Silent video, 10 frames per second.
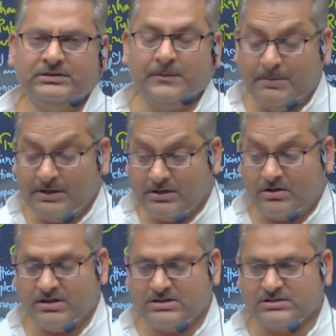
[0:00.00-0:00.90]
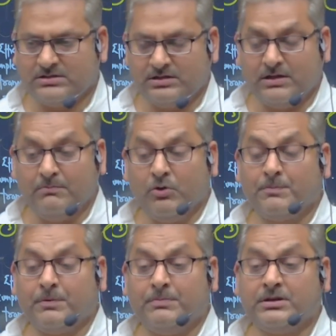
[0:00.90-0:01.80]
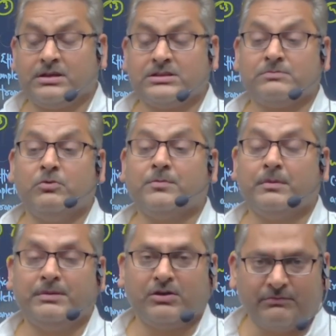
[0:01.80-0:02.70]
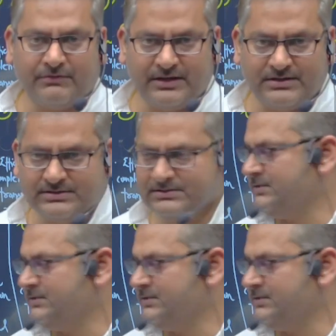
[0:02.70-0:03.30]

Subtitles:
Better trust and more public trust, more public confidence.